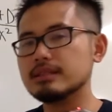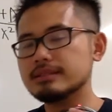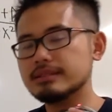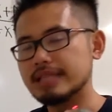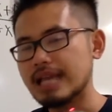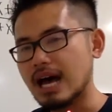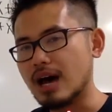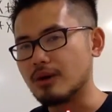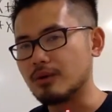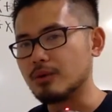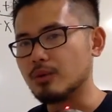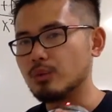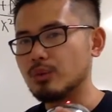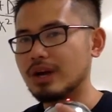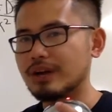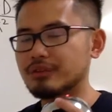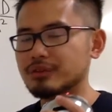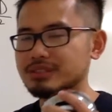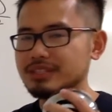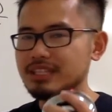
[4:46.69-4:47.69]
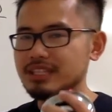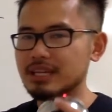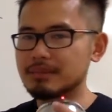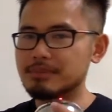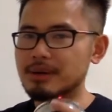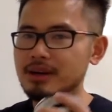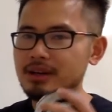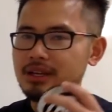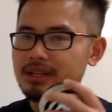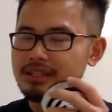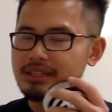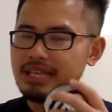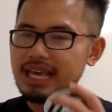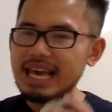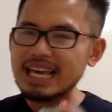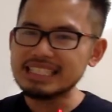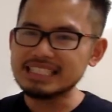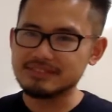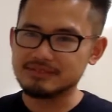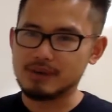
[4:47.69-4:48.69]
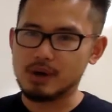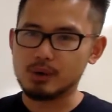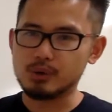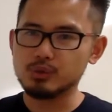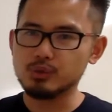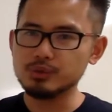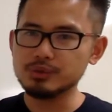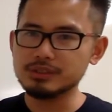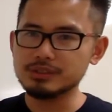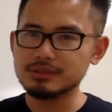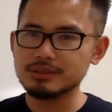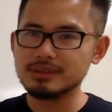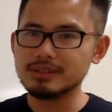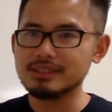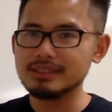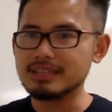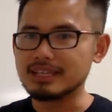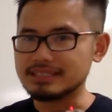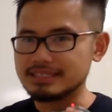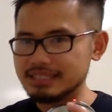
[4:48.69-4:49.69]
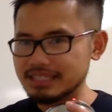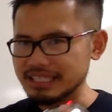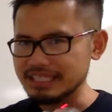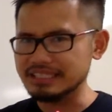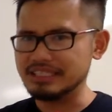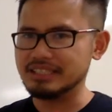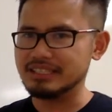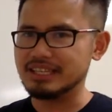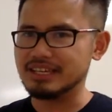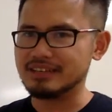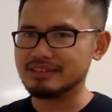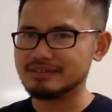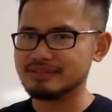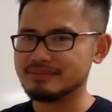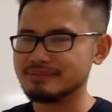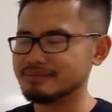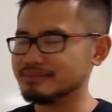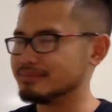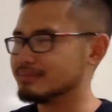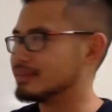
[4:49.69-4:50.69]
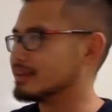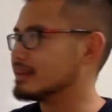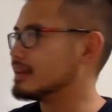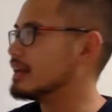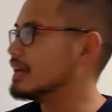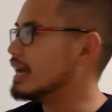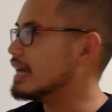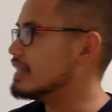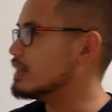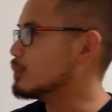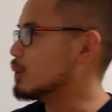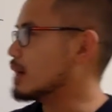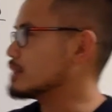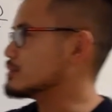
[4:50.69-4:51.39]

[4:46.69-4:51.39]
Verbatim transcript: Now, we have to think about the x values. That's easy enough and then we're